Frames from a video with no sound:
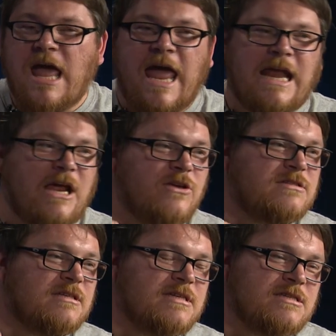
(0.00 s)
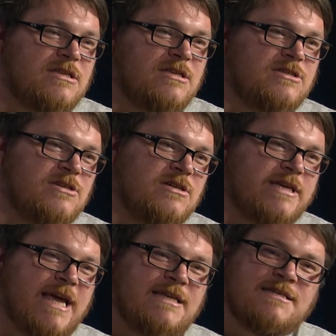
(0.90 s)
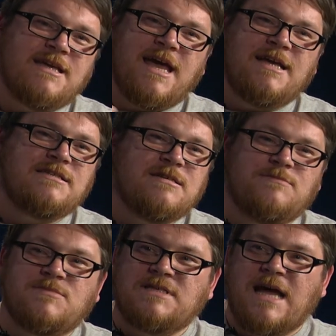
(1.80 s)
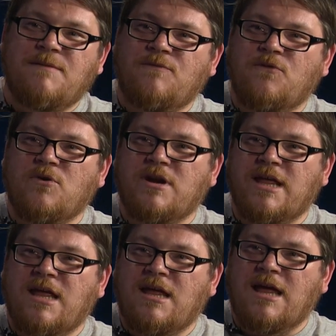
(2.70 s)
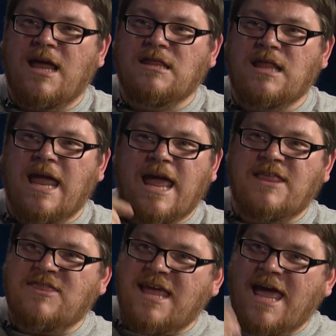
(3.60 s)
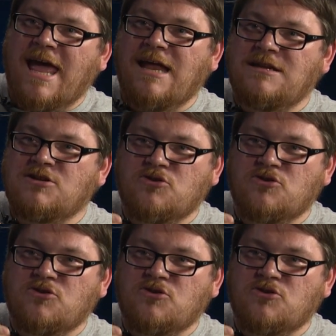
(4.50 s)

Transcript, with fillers: and I used to listen to Casey Kasem's Top 40, and like at the end